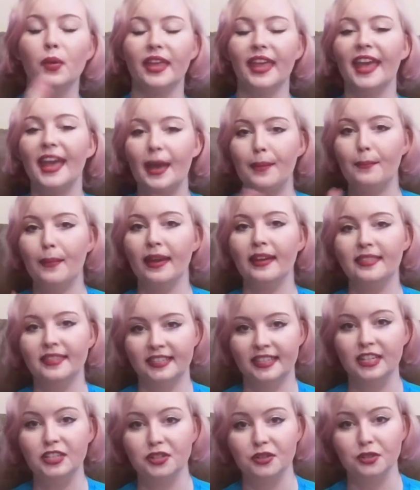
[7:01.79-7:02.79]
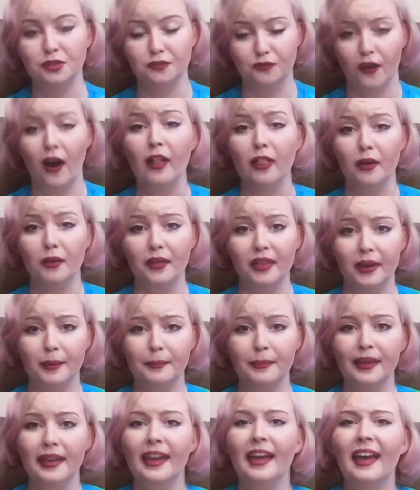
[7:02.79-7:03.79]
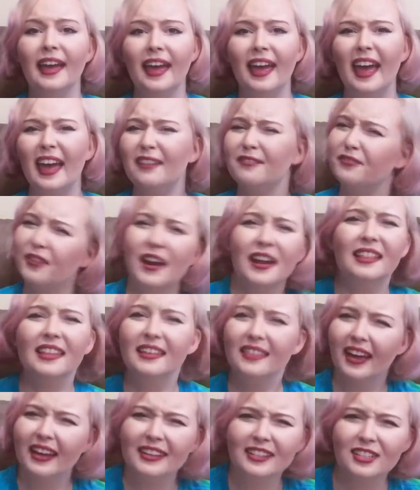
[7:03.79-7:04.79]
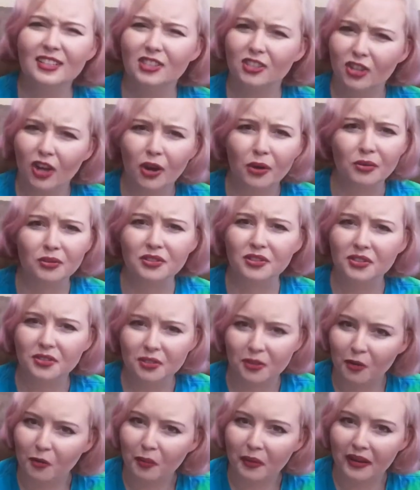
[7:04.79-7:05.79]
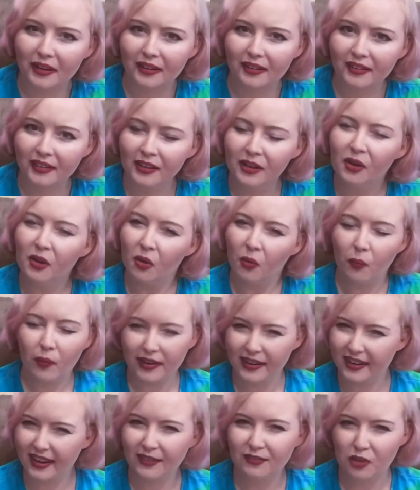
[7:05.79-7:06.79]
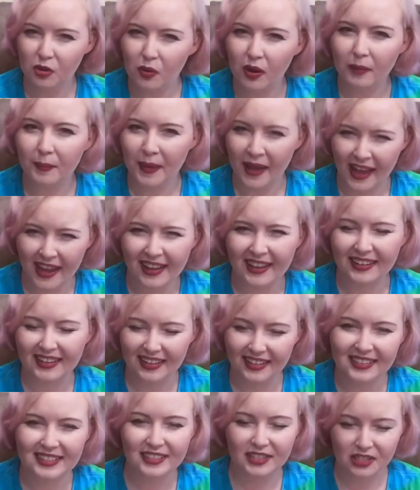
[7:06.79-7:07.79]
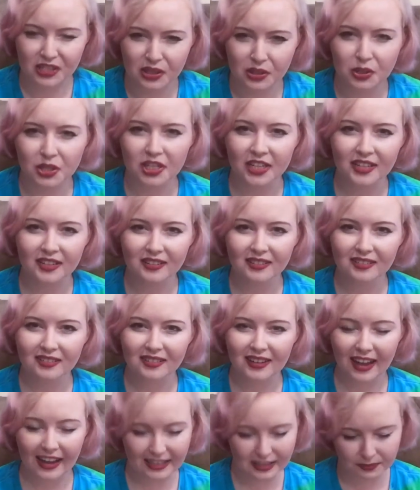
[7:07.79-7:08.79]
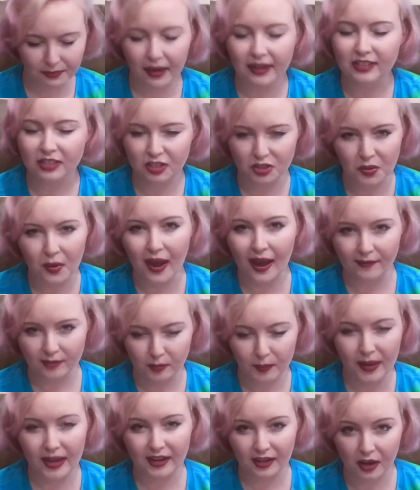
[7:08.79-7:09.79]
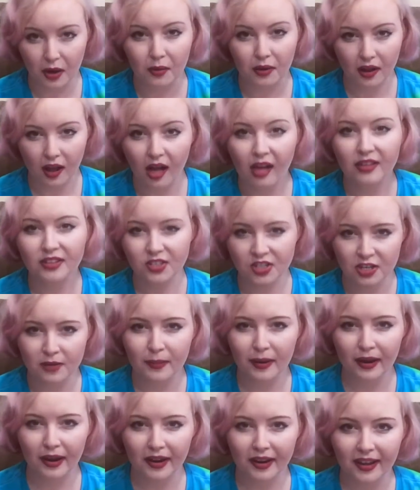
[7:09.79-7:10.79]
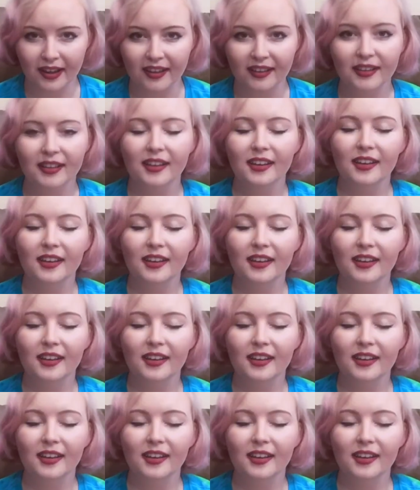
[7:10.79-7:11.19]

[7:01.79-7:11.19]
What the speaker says: can't make the teachers follow them. And frankly, that is so stupid. What if you are paying an institution as much as you have to pay to go to college in America,